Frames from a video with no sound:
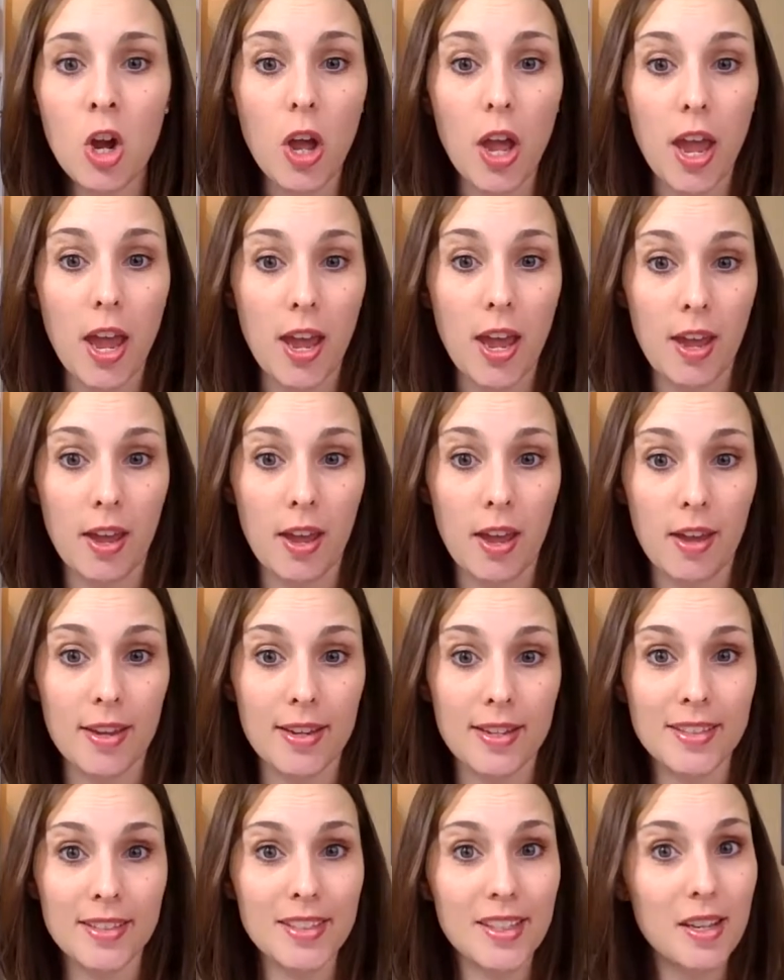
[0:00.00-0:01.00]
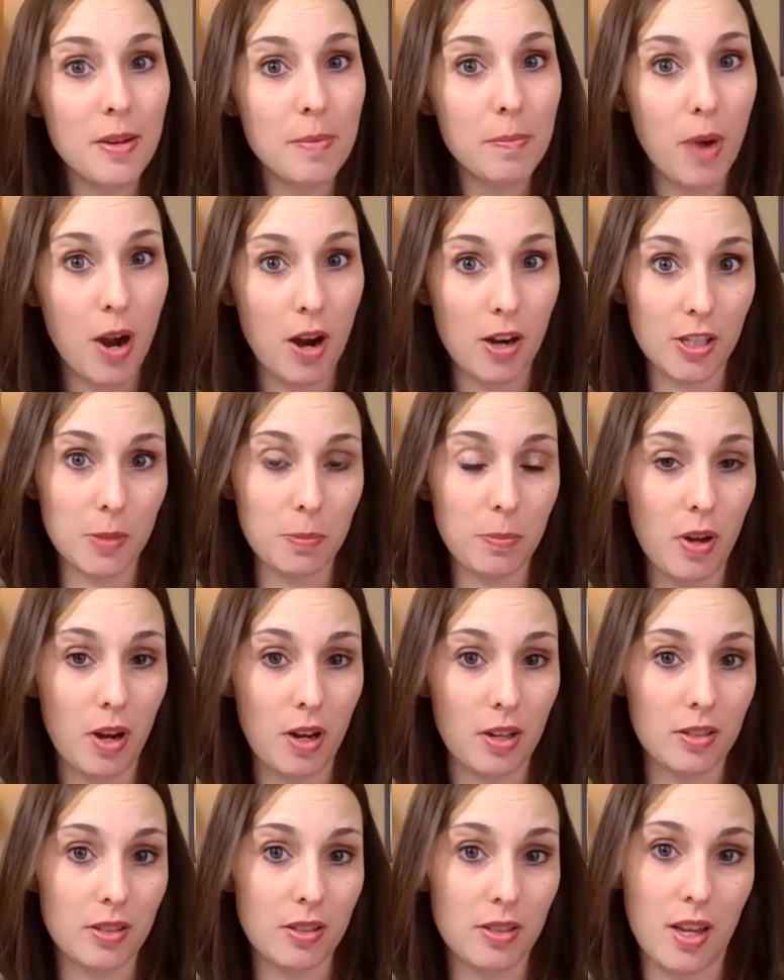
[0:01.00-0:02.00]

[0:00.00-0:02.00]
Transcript: and box plots.